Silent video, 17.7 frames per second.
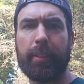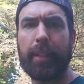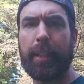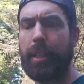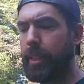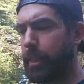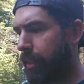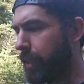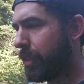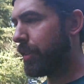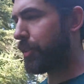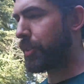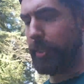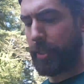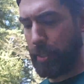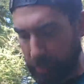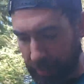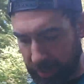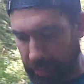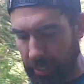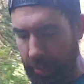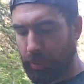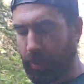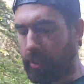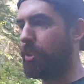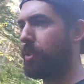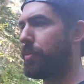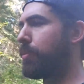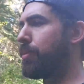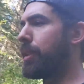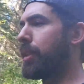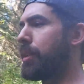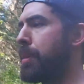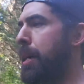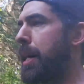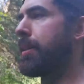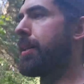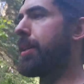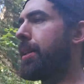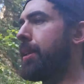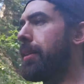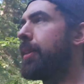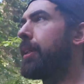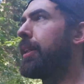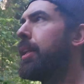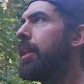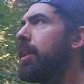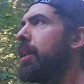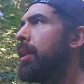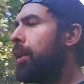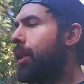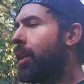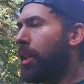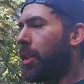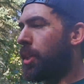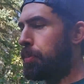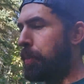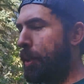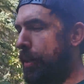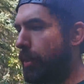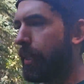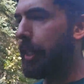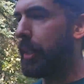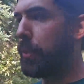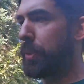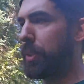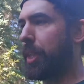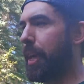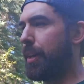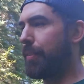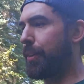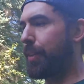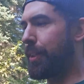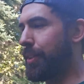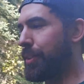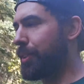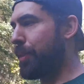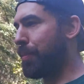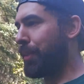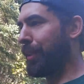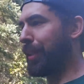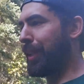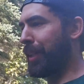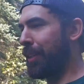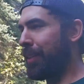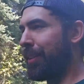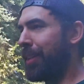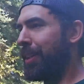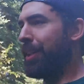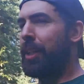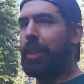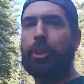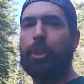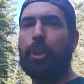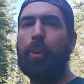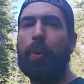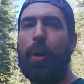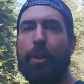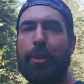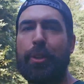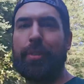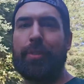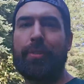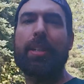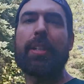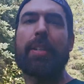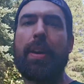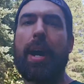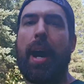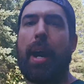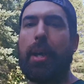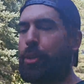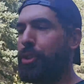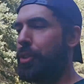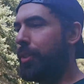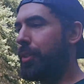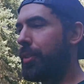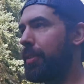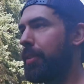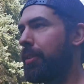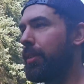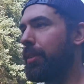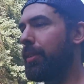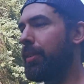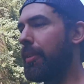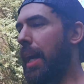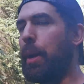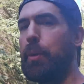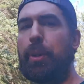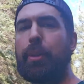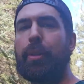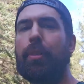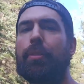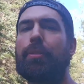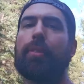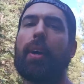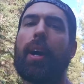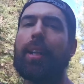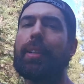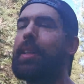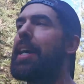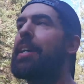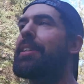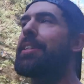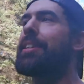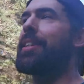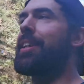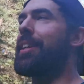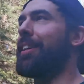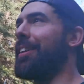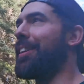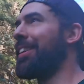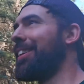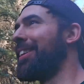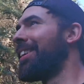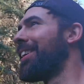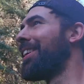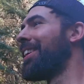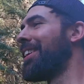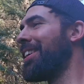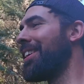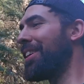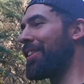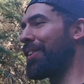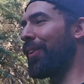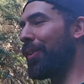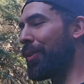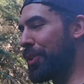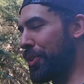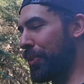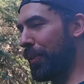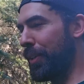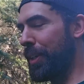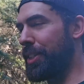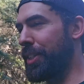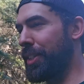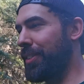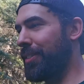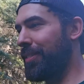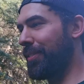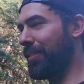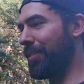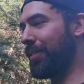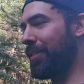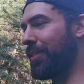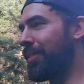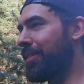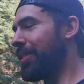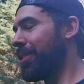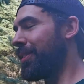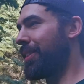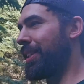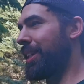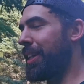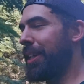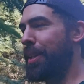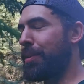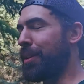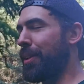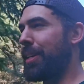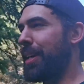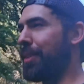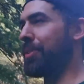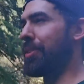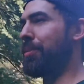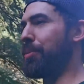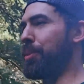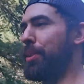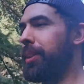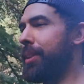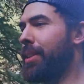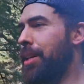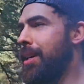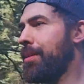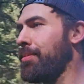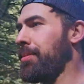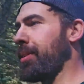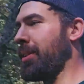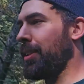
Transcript: Lake. Sorry, the mosquitoes are really bad right now. Spirit Lake was covered in something like 200 feet of ash. How are you gonna find anything? The whole story, just thinking about it now, seems really dumb.